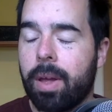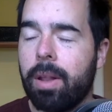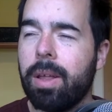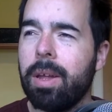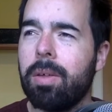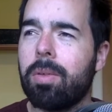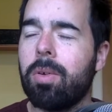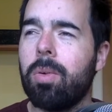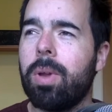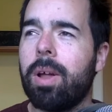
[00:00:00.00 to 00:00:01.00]
And the thing is
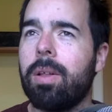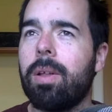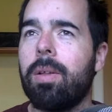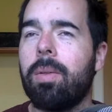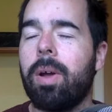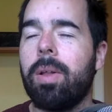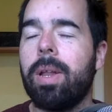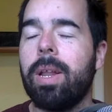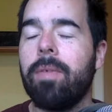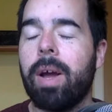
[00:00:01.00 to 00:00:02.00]
too that I
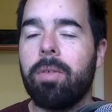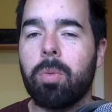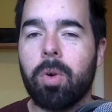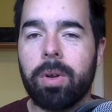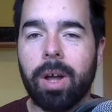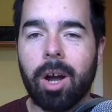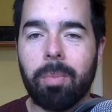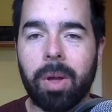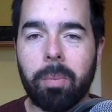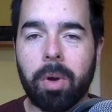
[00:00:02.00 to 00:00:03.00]
didn't even have the word
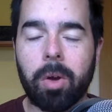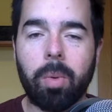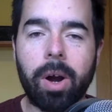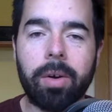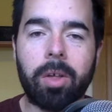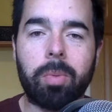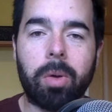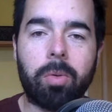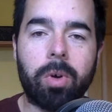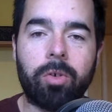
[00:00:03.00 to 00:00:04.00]
dogma in my awareness when
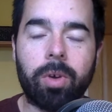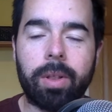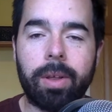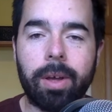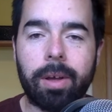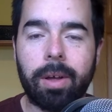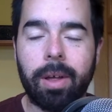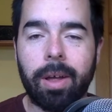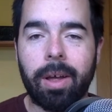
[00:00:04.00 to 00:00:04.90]
I was going through the thick